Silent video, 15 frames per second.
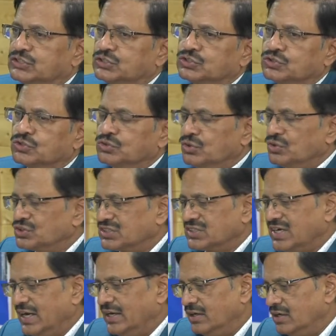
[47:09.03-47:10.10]
So those
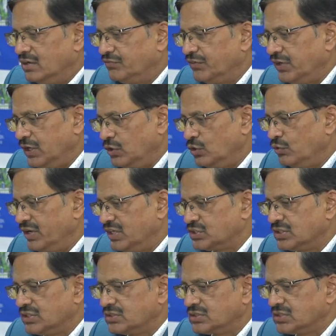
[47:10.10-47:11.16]
kind of
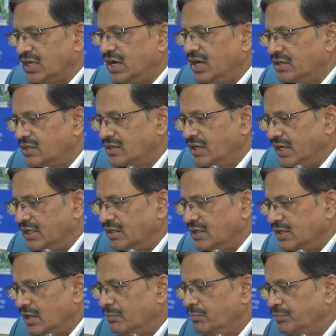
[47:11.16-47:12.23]
innovations are
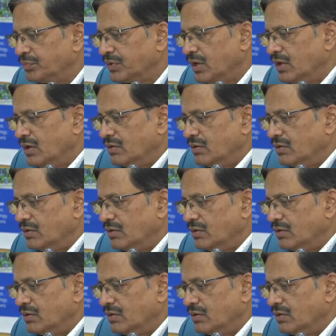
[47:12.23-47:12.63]
taking up.